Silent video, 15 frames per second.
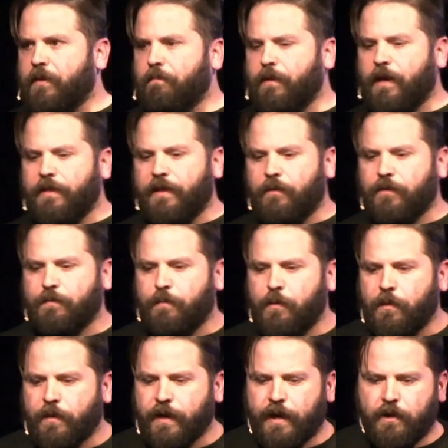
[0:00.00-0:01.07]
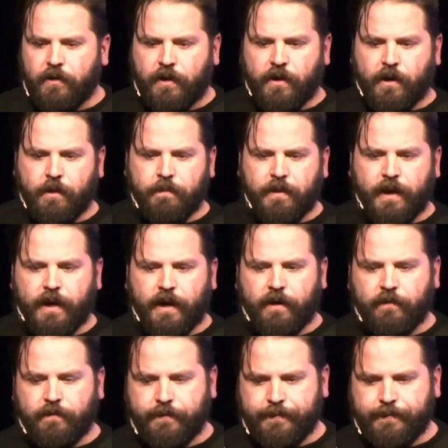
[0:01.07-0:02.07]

the blood that was poured out on our behalf.